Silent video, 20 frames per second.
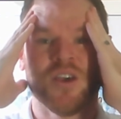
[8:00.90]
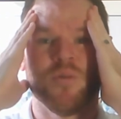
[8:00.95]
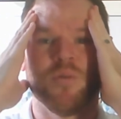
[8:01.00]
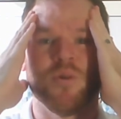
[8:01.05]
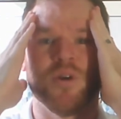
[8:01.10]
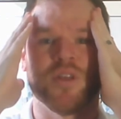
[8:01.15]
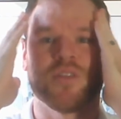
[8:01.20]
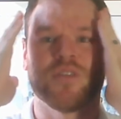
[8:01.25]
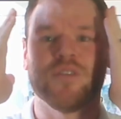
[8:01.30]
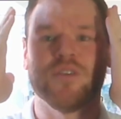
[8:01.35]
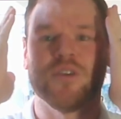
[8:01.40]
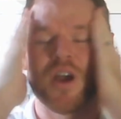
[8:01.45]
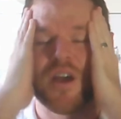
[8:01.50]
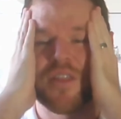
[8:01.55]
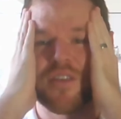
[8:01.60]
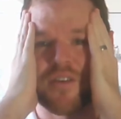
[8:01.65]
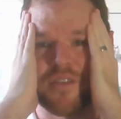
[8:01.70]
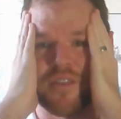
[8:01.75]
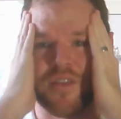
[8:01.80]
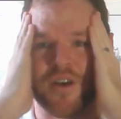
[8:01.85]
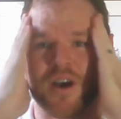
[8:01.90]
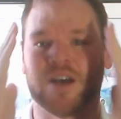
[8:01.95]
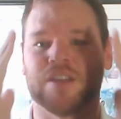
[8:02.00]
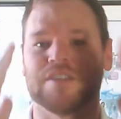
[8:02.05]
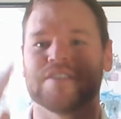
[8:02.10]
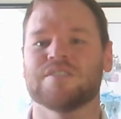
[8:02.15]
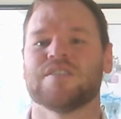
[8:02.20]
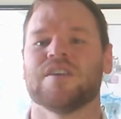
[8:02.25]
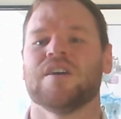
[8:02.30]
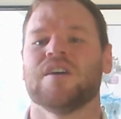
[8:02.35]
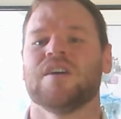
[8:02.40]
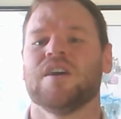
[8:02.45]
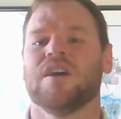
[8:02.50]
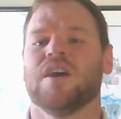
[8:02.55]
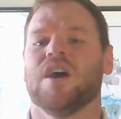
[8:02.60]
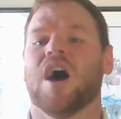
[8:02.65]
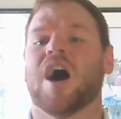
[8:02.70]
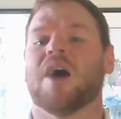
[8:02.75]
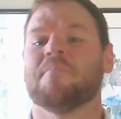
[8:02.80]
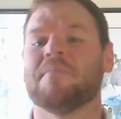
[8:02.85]
with your other thoughts,
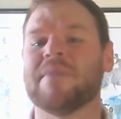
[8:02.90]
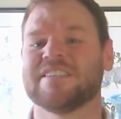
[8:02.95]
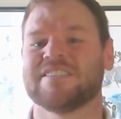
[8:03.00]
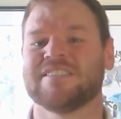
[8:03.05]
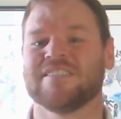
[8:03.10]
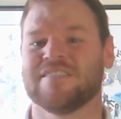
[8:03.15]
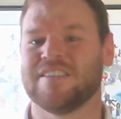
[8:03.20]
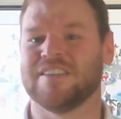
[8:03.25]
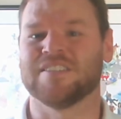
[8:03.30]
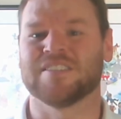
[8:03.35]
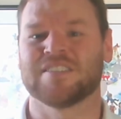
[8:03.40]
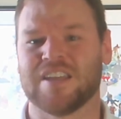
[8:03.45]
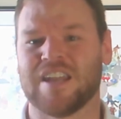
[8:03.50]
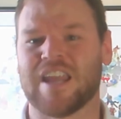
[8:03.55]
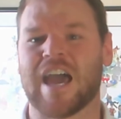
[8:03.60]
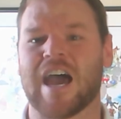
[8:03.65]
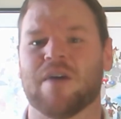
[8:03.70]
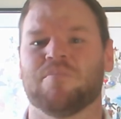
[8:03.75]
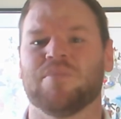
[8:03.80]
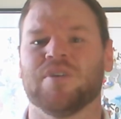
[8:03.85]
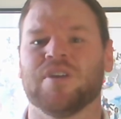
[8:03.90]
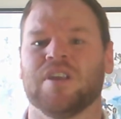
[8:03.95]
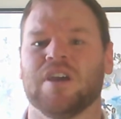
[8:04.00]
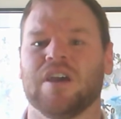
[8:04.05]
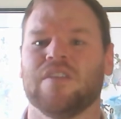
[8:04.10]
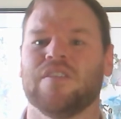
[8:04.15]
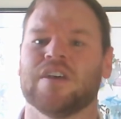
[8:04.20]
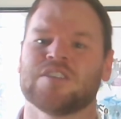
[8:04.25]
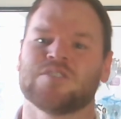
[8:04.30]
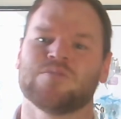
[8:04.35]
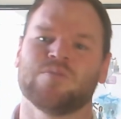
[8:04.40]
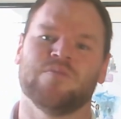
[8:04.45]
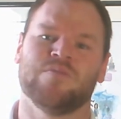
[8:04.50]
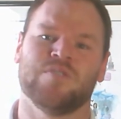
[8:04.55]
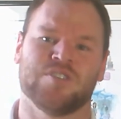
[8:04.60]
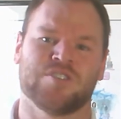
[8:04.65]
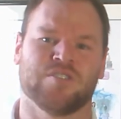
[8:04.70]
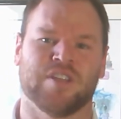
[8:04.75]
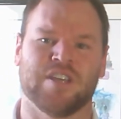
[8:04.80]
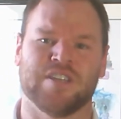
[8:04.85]
amazing things can happen, and that's what
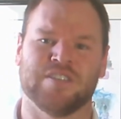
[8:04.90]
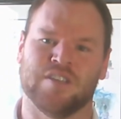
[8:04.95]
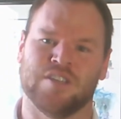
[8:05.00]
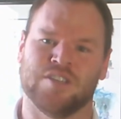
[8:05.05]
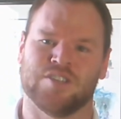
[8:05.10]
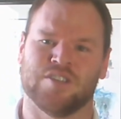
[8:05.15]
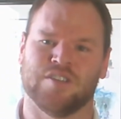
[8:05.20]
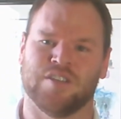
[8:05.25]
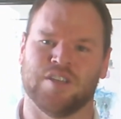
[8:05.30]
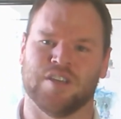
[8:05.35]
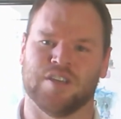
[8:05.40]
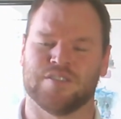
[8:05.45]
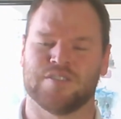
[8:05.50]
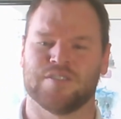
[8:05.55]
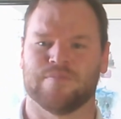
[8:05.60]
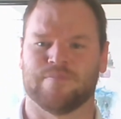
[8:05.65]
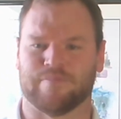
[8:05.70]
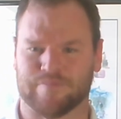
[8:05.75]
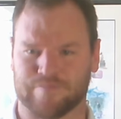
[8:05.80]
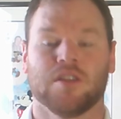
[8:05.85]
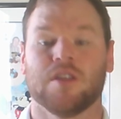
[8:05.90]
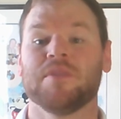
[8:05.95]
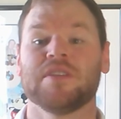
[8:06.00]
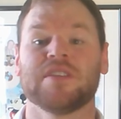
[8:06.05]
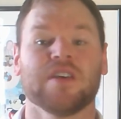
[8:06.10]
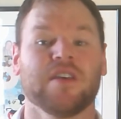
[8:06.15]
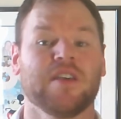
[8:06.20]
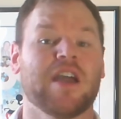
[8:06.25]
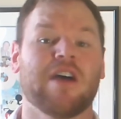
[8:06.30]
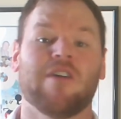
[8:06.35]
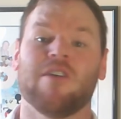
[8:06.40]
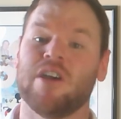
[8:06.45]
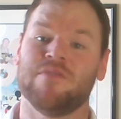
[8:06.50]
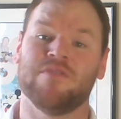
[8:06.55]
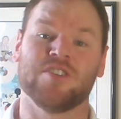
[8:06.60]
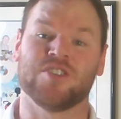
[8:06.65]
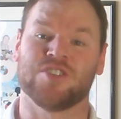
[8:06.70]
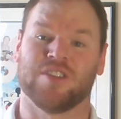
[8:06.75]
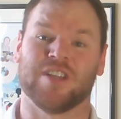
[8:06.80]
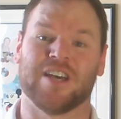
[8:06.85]
visualization does. Let me tell you how I
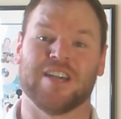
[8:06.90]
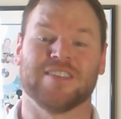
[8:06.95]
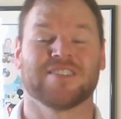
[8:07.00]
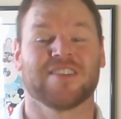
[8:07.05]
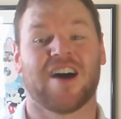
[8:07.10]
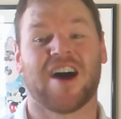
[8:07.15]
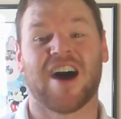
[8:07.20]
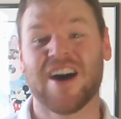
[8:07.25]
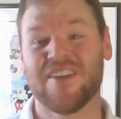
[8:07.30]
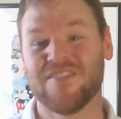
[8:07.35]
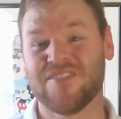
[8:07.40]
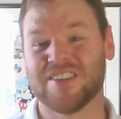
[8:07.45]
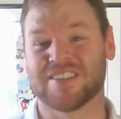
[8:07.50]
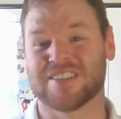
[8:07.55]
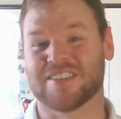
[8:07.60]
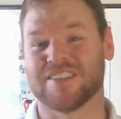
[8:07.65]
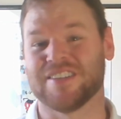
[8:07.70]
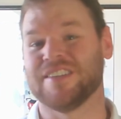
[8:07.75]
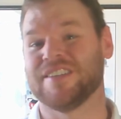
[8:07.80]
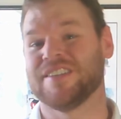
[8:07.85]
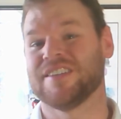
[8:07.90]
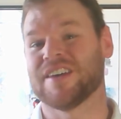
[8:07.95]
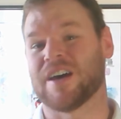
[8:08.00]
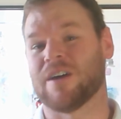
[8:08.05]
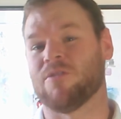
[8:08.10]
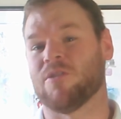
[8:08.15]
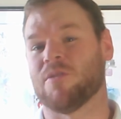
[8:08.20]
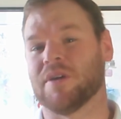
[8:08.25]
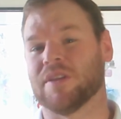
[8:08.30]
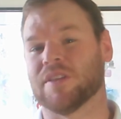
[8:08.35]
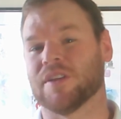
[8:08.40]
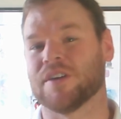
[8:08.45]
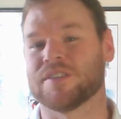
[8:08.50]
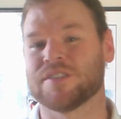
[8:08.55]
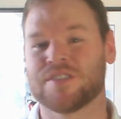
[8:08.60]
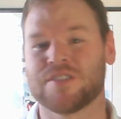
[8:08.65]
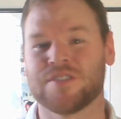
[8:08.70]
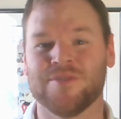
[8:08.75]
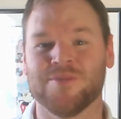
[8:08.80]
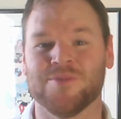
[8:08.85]
visualize. Obviously, I want my
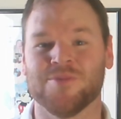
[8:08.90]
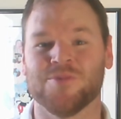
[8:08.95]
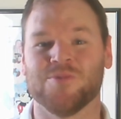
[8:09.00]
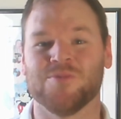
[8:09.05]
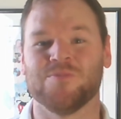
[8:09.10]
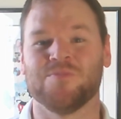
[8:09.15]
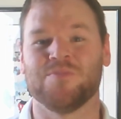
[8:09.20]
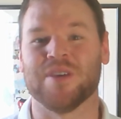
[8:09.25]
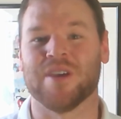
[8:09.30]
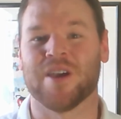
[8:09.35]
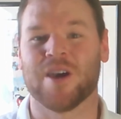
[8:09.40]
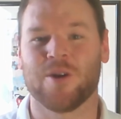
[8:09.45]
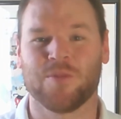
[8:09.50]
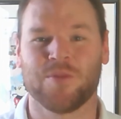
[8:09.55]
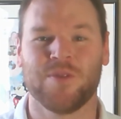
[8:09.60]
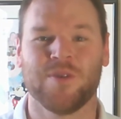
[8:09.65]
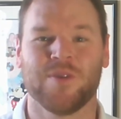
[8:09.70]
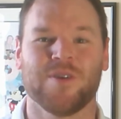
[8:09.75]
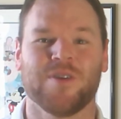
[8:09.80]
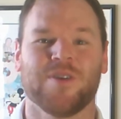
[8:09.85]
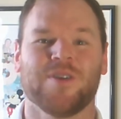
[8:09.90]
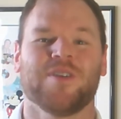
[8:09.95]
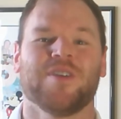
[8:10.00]
lungs to be healthier,